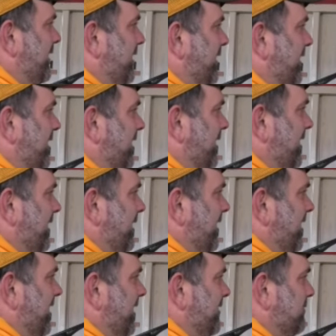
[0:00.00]
Oh boy, I
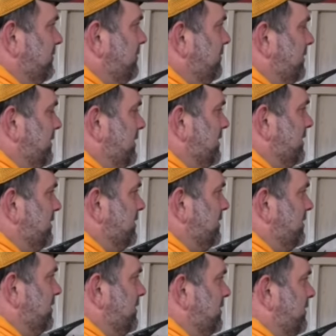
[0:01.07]
used to know, seventy-two,
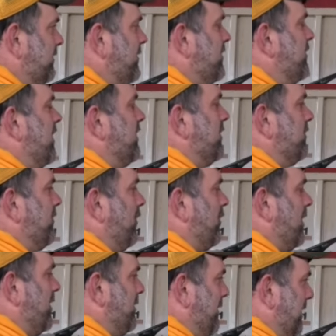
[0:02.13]
weren't they?
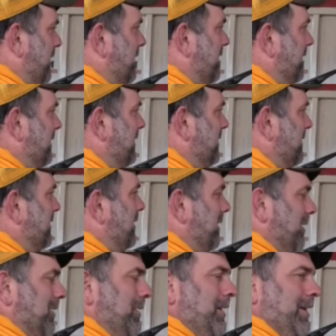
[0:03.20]
Seventy-four, I think. 74,
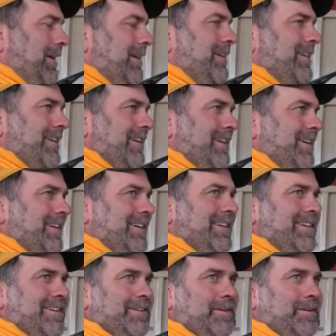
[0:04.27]
72, something like Yeah. that, yeah.